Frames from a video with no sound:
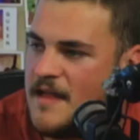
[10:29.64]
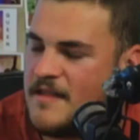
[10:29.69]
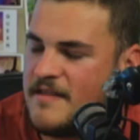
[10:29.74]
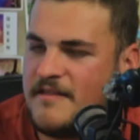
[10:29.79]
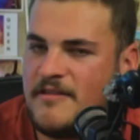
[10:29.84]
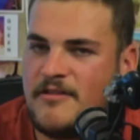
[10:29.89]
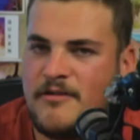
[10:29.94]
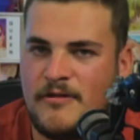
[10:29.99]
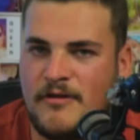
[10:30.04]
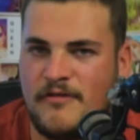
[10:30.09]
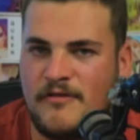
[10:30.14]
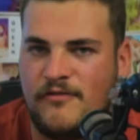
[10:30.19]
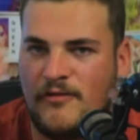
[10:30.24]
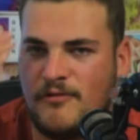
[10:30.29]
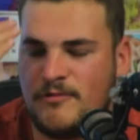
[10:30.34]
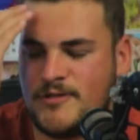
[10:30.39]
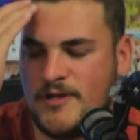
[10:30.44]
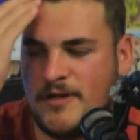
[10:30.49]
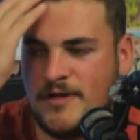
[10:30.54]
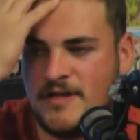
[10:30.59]
so they're doing a
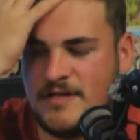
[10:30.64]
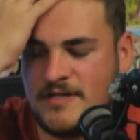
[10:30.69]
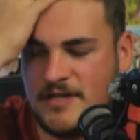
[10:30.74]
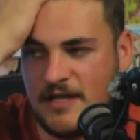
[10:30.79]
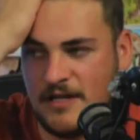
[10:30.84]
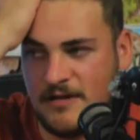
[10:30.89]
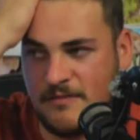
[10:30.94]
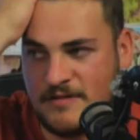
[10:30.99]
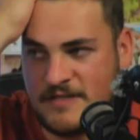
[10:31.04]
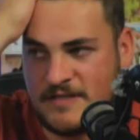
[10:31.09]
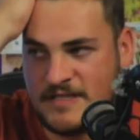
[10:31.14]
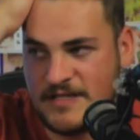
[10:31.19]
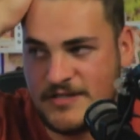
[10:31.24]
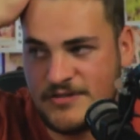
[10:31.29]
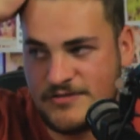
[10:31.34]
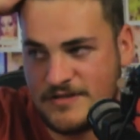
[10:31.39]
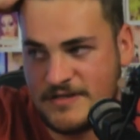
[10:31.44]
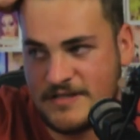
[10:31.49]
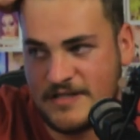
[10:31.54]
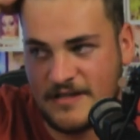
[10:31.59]
full trilogy, which is
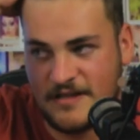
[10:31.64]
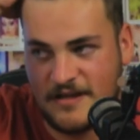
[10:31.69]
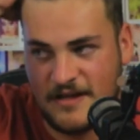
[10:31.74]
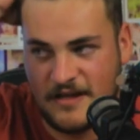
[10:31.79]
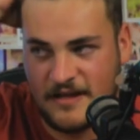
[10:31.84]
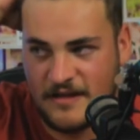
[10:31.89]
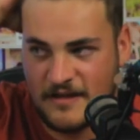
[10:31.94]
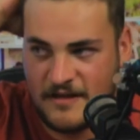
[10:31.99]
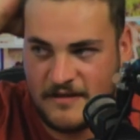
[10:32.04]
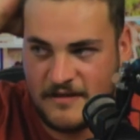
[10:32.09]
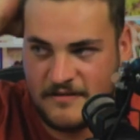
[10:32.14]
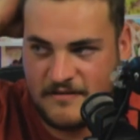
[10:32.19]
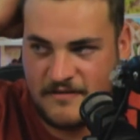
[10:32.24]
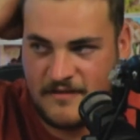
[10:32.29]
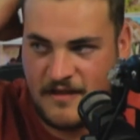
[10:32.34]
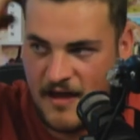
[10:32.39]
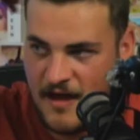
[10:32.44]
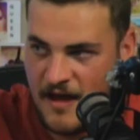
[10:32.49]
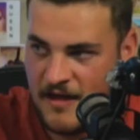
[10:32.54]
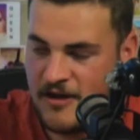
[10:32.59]
interesting. Like,
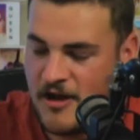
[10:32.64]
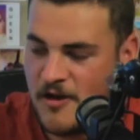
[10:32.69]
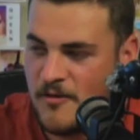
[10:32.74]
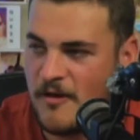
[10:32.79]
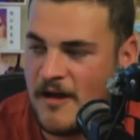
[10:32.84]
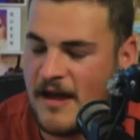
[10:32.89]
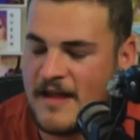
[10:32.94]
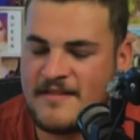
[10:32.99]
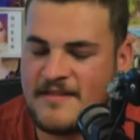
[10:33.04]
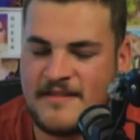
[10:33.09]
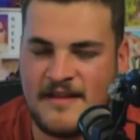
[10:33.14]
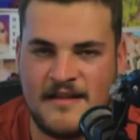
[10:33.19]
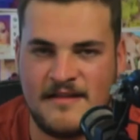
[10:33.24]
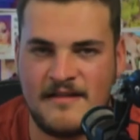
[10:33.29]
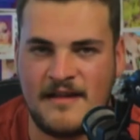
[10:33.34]
you know what?